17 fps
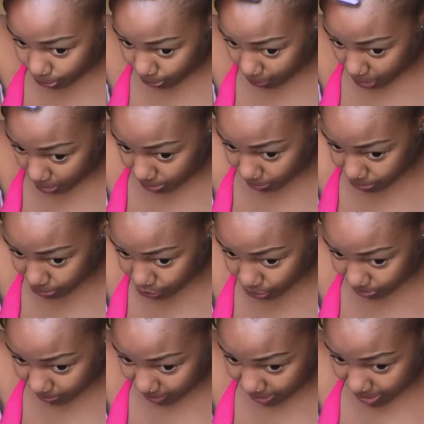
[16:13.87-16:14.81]
problem to
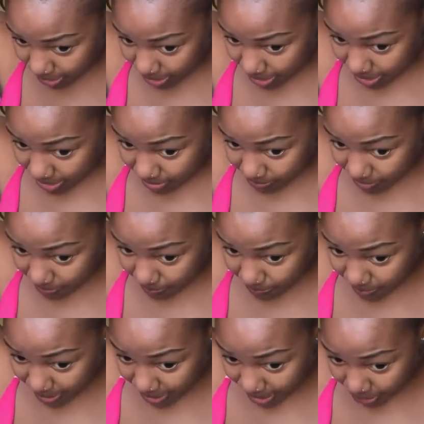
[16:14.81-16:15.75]
me. Me
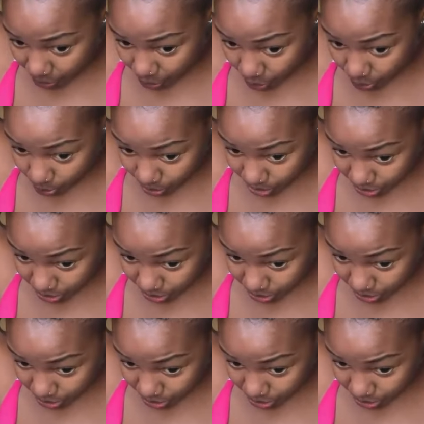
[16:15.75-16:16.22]
being at home was